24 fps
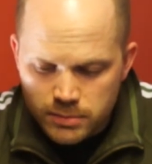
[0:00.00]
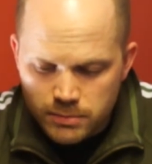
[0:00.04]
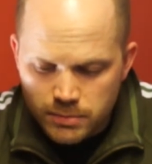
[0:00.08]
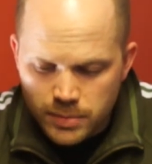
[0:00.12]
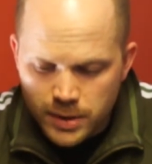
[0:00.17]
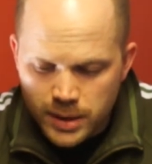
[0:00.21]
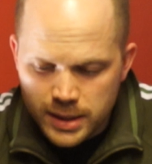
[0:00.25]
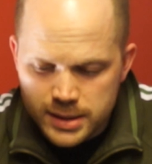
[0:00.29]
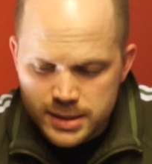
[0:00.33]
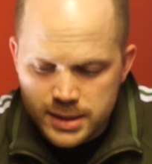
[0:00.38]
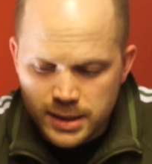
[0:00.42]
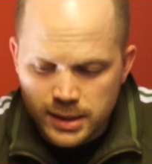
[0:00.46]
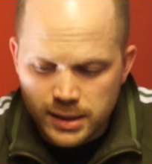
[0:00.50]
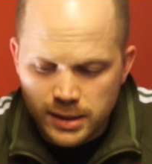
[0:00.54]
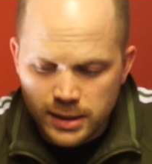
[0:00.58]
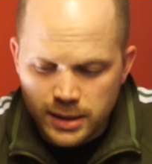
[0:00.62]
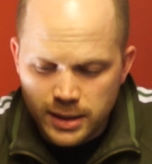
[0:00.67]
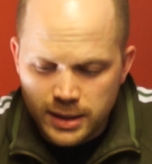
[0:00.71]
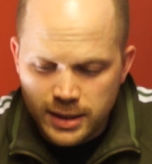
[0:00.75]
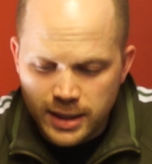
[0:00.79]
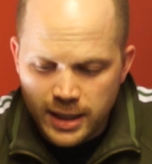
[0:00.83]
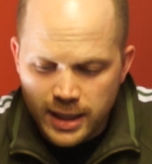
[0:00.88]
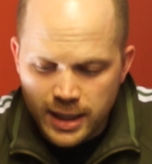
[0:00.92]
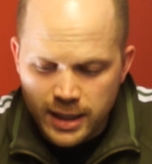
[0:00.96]

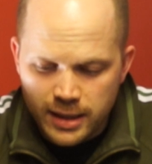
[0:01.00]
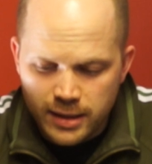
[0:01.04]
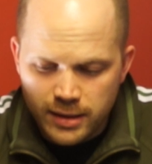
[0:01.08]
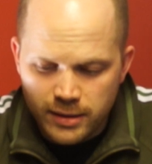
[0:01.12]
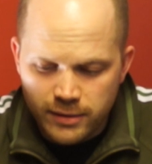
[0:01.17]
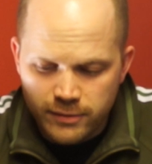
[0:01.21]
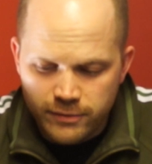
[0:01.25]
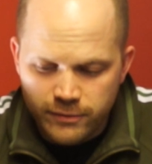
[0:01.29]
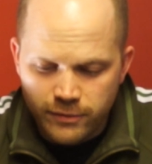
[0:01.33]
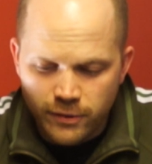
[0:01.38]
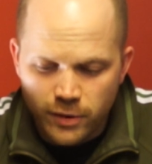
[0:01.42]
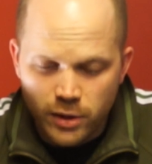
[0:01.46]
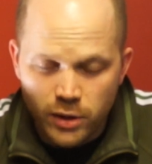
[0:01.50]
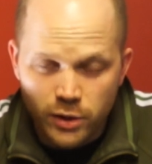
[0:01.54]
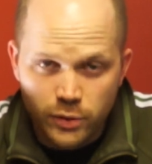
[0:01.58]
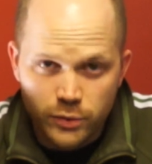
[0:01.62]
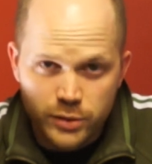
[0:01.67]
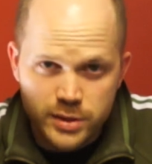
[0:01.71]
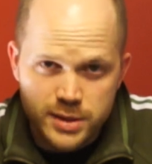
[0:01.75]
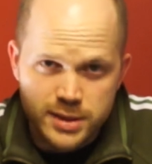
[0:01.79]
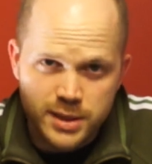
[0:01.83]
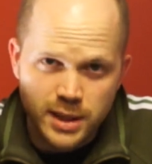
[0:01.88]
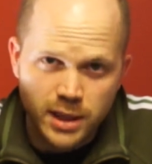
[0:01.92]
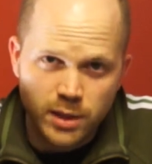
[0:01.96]
Basically, they follow
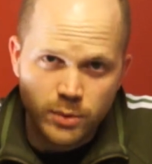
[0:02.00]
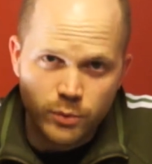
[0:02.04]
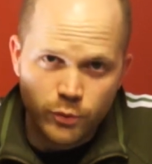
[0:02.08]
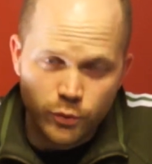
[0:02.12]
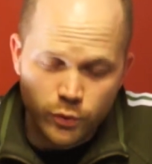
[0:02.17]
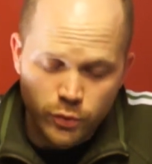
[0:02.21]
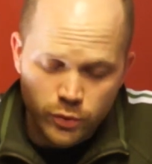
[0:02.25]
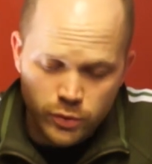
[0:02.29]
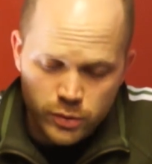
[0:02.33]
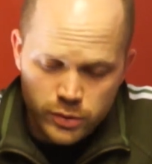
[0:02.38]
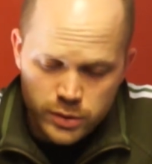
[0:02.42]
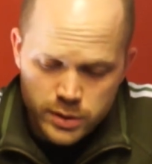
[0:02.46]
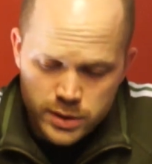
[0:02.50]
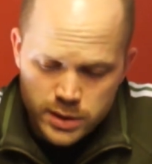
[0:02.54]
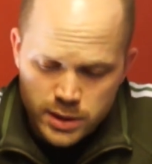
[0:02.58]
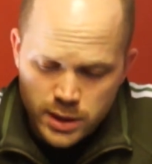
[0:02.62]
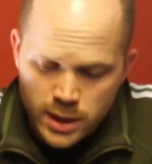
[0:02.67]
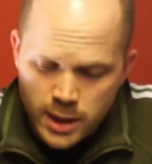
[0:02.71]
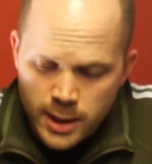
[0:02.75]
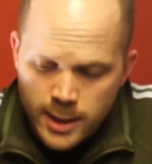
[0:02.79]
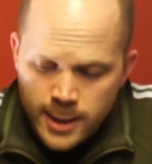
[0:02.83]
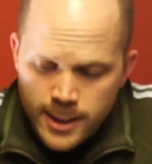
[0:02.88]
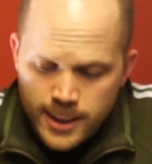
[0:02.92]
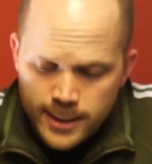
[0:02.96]
the same rules.
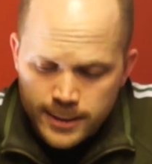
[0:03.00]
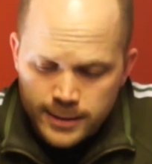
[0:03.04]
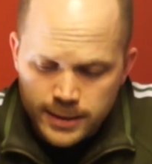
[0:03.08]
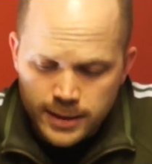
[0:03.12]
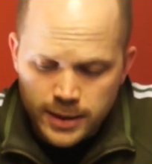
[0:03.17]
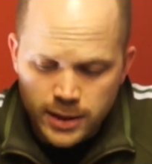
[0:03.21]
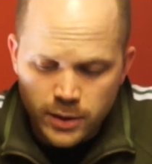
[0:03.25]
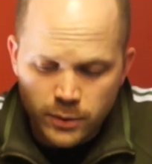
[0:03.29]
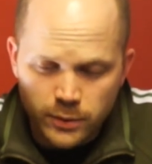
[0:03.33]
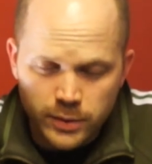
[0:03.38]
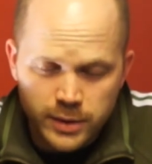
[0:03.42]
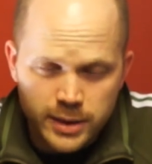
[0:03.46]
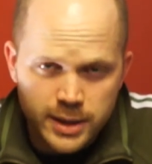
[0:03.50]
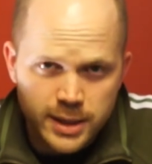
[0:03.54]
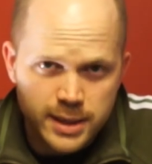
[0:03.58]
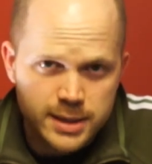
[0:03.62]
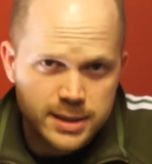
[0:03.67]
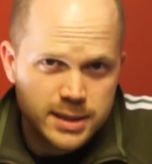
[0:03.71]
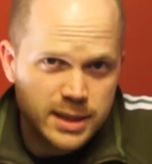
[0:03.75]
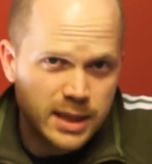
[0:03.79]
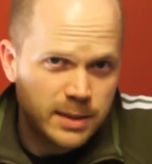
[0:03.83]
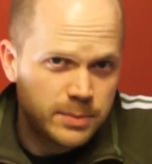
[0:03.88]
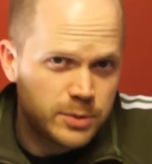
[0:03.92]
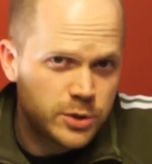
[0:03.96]
The only
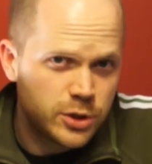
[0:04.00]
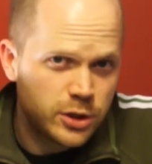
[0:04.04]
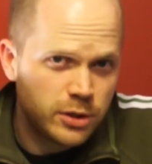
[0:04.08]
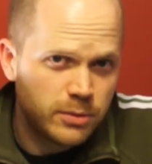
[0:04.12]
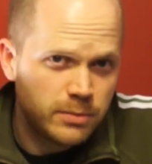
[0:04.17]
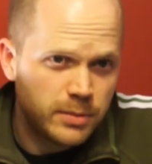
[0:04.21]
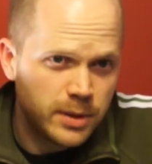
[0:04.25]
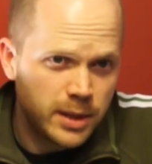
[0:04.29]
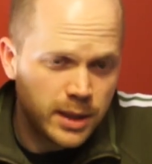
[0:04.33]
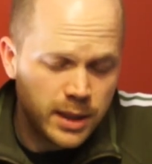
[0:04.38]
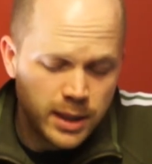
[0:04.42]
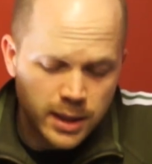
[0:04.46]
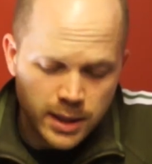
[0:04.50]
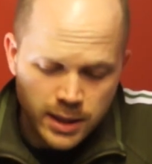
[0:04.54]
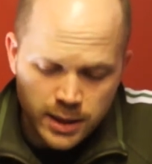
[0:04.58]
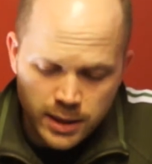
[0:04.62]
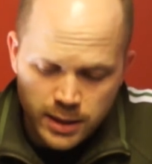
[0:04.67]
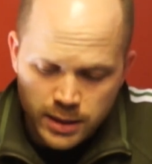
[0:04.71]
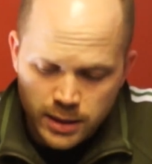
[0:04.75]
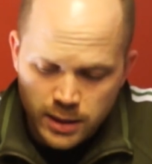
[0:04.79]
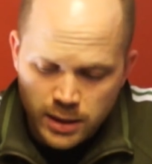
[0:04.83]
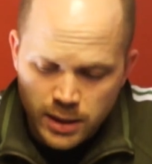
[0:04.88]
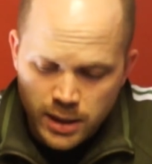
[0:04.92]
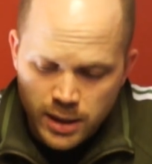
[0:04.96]
exception
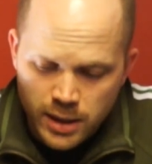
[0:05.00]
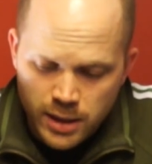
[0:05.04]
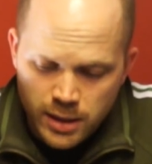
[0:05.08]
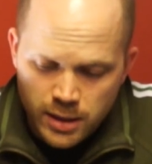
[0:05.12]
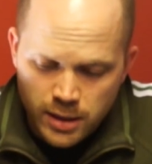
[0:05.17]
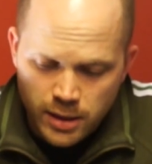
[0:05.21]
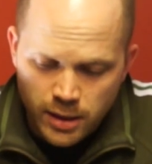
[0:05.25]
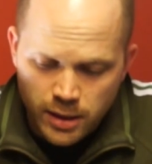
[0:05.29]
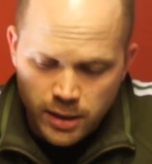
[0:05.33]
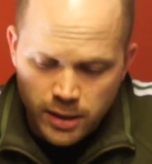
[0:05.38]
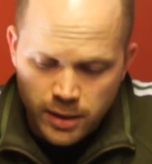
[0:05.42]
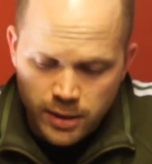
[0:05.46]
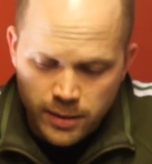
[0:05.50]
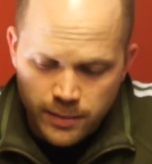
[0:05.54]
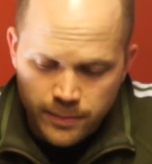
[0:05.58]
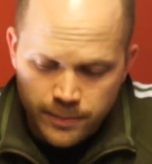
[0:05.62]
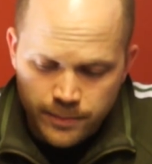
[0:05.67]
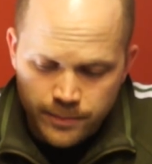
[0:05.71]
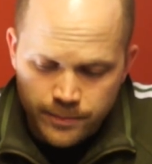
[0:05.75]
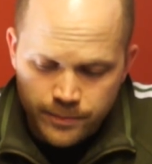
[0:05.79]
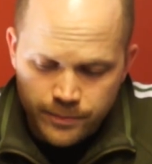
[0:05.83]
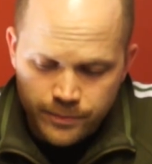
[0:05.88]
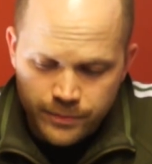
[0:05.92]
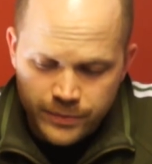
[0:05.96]
being
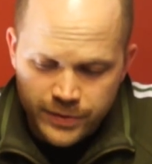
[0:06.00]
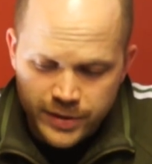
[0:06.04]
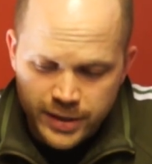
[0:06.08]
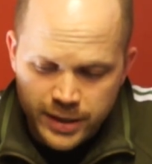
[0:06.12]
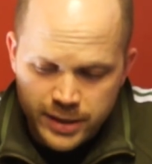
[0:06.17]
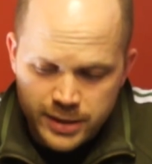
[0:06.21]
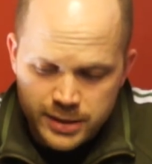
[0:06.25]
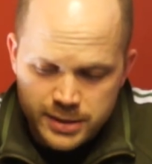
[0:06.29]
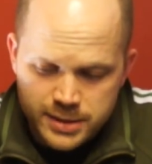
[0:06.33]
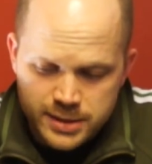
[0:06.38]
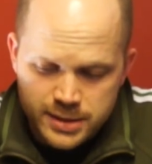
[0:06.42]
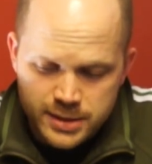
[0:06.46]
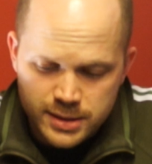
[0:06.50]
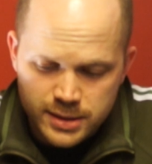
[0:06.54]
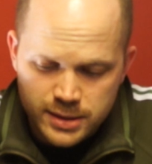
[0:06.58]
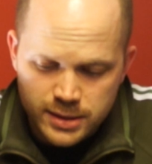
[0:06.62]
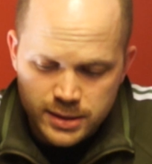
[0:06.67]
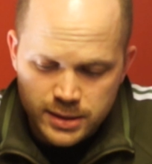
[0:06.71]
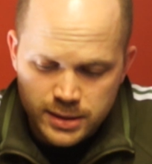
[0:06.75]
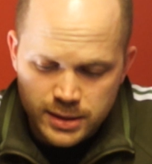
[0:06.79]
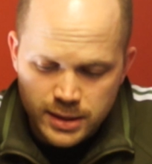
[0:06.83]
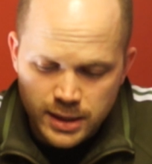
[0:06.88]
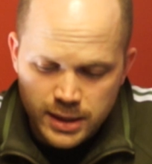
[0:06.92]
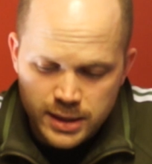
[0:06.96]
they
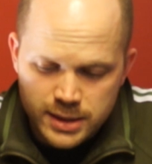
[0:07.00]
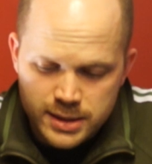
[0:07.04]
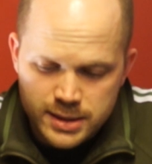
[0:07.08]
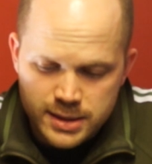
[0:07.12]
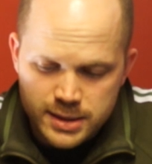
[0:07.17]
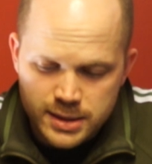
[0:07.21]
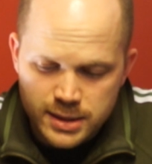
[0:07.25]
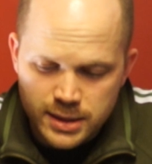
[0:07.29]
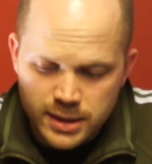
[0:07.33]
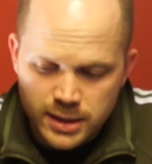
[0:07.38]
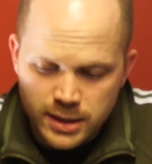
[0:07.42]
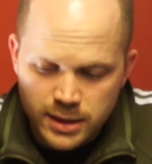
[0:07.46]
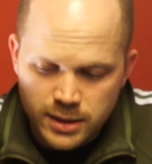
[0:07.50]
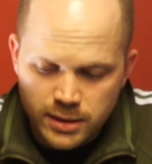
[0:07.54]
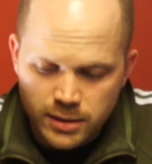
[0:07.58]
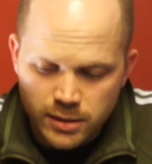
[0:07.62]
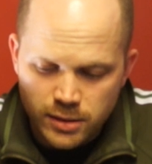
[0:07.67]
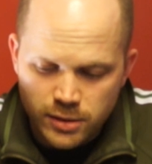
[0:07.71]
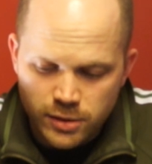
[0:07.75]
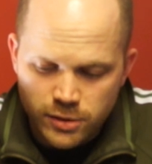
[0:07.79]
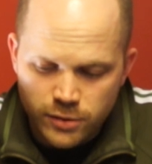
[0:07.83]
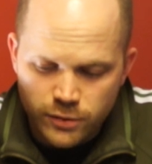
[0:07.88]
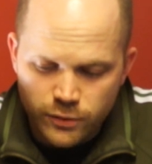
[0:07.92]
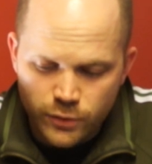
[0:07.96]
see
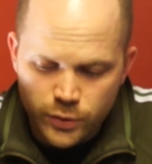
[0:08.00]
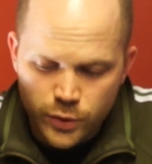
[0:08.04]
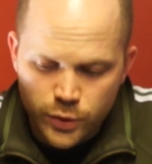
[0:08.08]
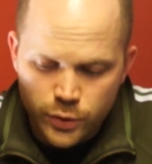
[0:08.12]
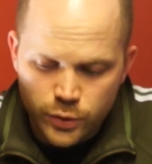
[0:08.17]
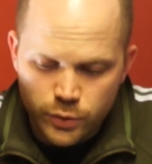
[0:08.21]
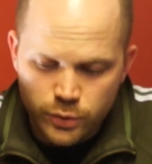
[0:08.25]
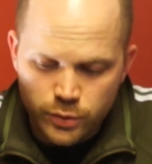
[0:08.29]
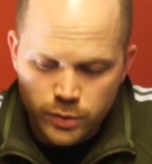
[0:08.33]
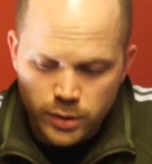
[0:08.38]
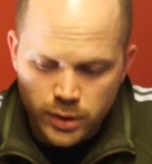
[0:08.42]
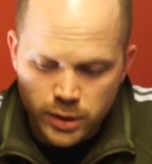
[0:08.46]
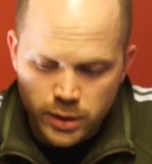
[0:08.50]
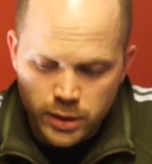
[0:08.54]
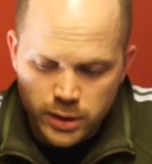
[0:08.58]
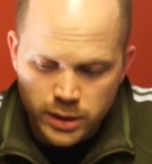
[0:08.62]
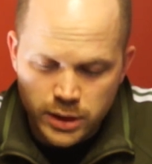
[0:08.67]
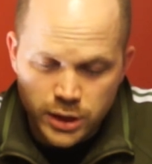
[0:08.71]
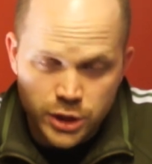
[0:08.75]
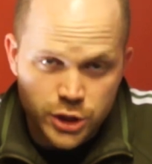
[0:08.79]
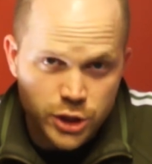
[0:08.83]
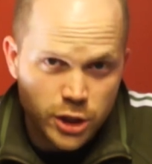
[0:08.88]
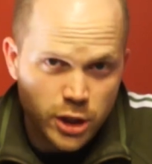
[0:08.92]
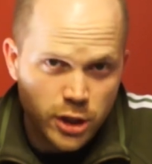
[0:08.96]
through
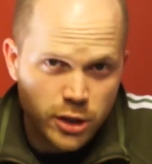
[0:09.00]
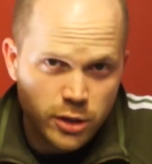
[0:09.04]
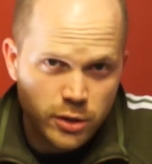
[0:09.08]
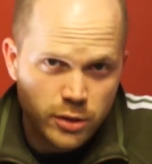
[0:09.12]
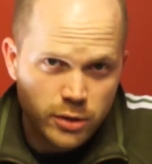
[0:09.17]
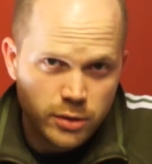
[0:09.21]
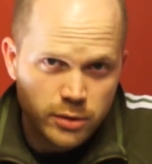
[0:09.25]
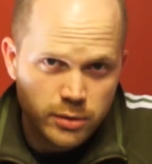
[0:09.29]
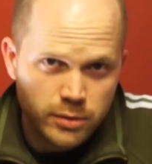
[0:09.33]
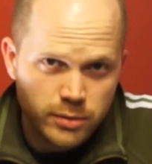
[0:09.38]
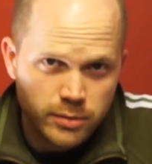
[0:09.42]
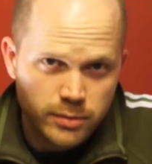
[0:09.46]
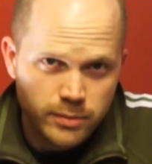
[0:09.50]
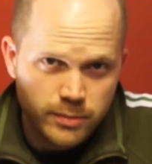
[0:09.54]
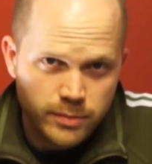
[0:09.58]
each other,